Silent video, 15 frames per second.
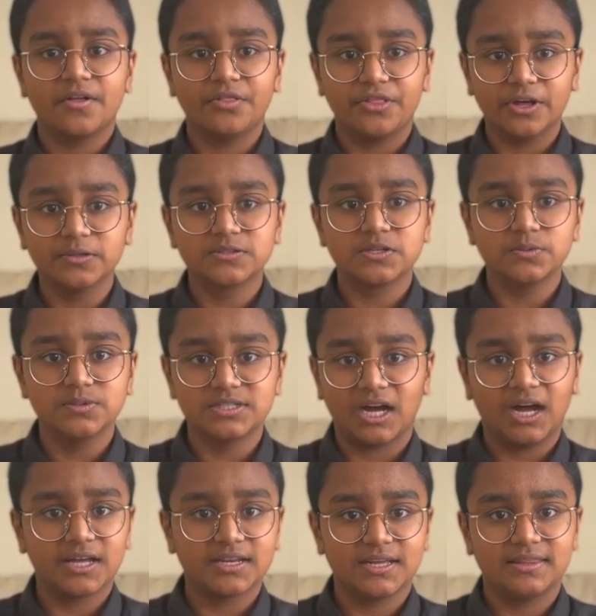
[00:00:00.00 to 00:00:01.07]
those who
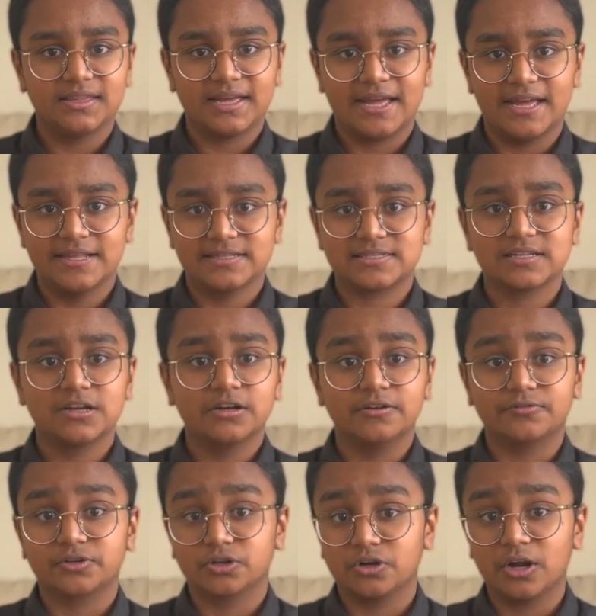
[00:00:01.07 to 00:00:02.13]
died in the hands
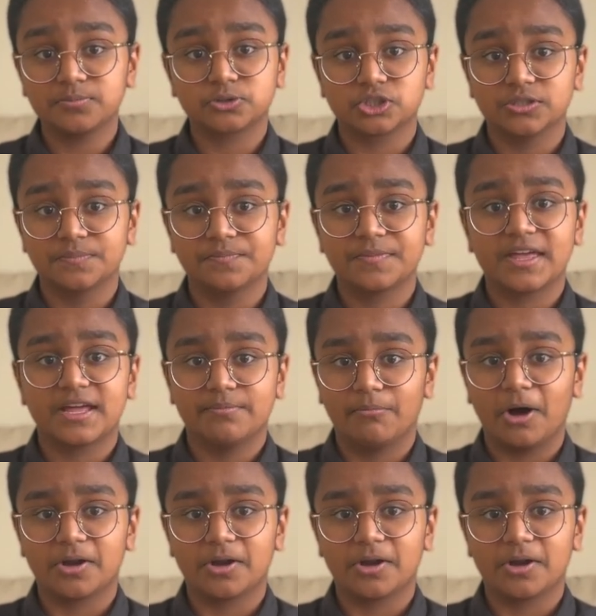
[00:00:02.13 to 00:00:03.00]
of corruption and